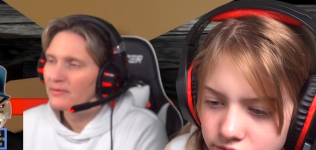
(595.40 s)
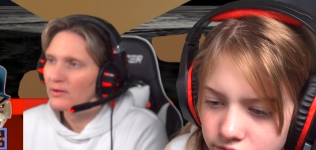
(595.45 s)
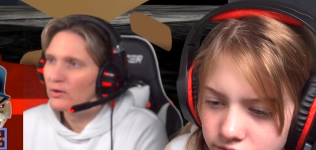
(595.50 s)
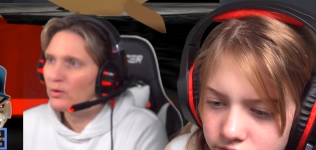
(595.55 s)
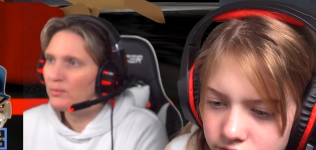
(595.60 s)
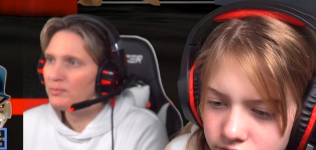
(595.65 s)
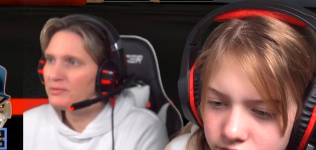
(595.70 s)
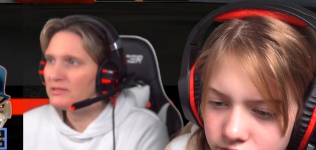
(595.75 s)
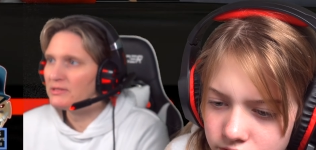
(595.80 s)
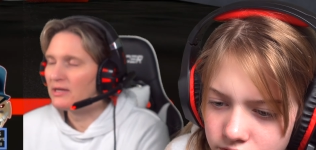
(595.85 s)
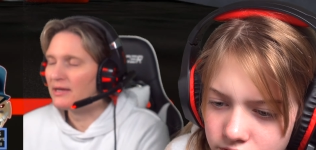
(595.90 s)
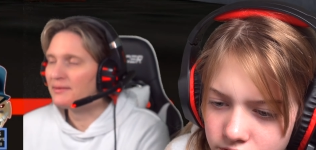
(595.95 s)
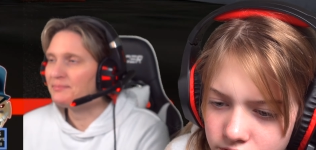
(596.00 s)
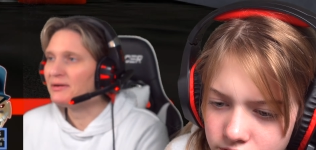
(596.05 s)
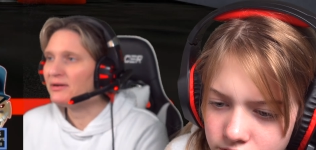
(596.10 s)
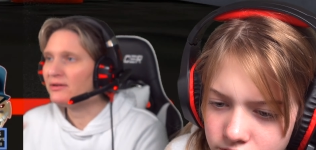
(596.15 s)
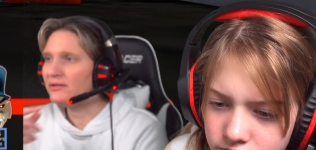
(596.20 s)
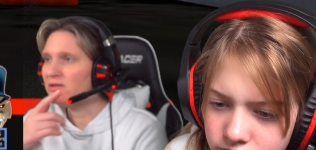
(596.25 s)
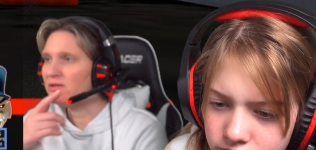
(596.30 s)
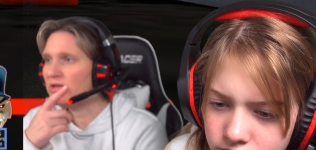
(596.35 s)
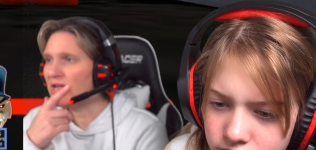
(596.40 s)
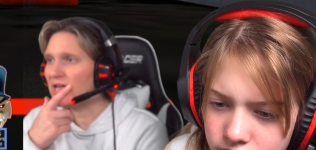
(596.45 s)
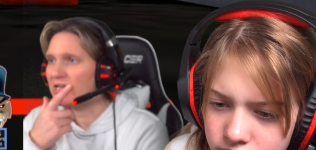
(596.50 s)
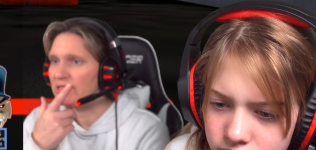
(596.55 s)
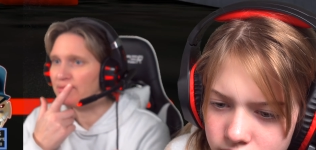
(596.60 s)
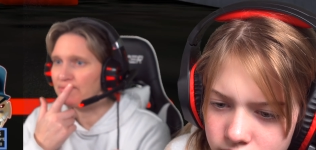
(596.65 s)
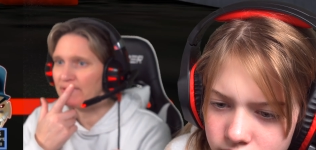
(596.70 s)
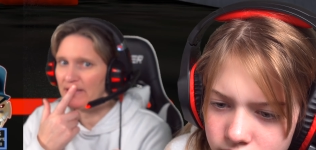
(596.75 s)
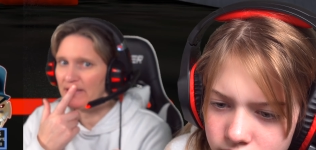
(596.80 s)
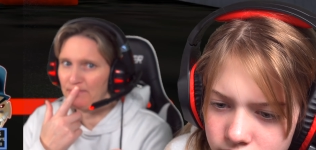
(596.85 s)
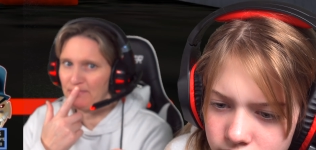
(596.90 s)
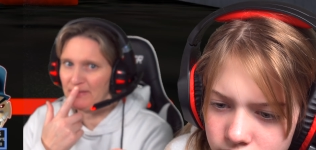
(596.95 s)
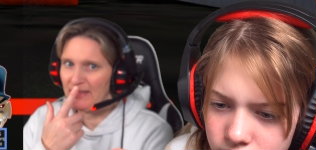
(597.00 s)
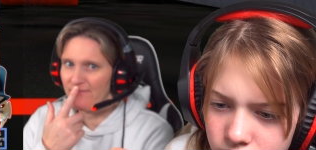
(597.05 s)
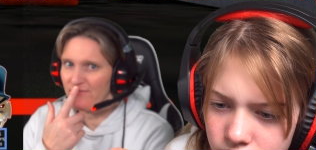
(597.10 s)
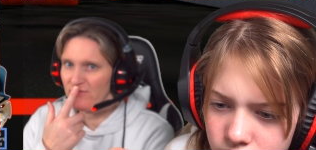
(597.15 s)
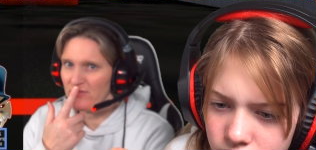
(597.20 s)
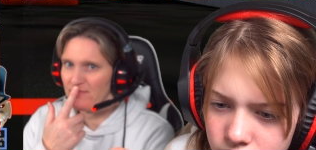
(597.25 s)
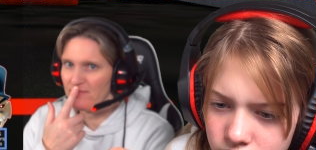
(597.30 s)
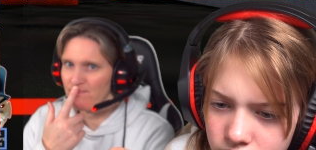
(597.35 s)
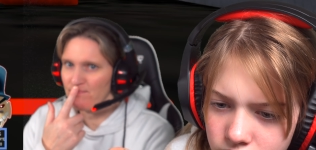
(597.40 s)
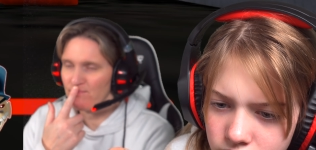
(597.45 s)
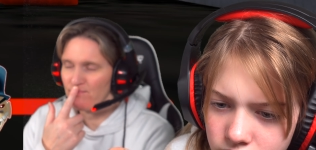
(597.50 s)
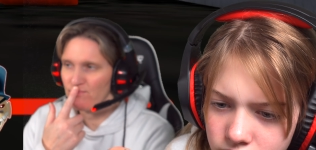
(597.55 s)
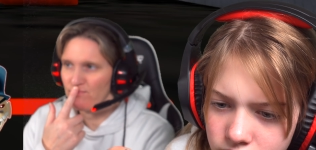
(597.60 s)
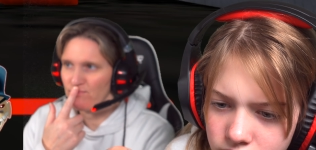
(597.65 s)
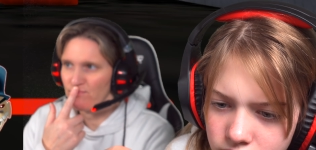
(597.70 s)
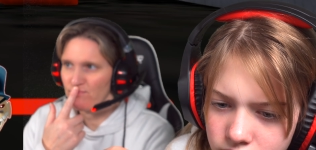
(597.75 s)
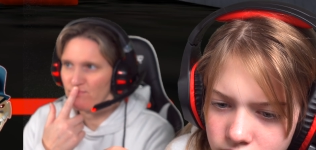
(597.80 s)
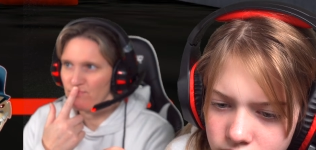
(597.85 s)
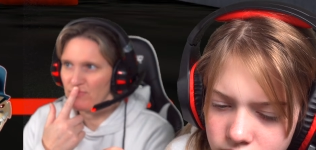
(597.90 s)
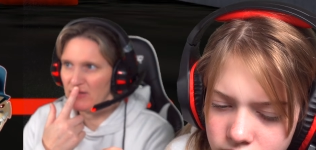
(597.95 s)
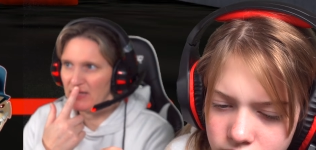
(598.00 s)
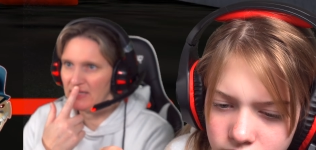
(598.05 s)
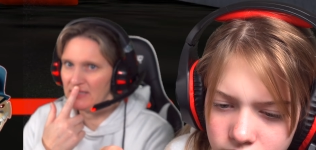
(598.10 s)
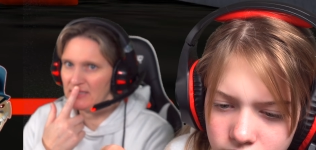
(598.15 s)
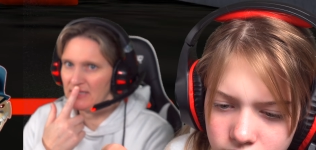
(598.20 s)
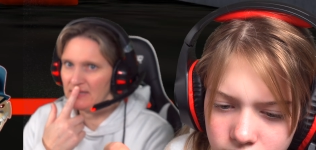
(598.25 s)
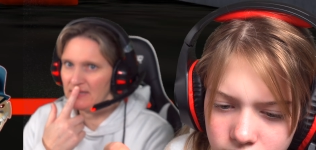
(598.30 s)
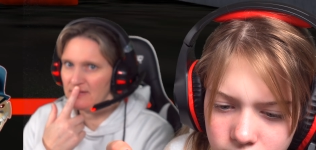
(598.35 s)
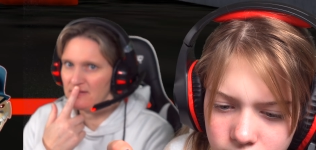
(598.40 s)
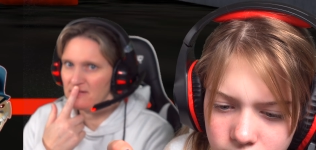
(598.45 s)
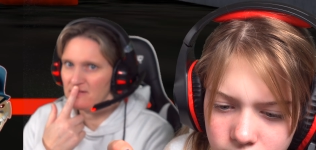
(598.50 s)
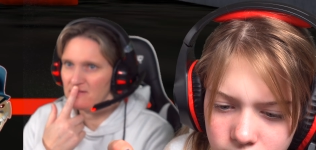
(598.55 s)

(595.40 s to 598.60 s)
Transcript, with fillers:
Speaker 1: Oops, apparently you can't jump on the platform. Diva.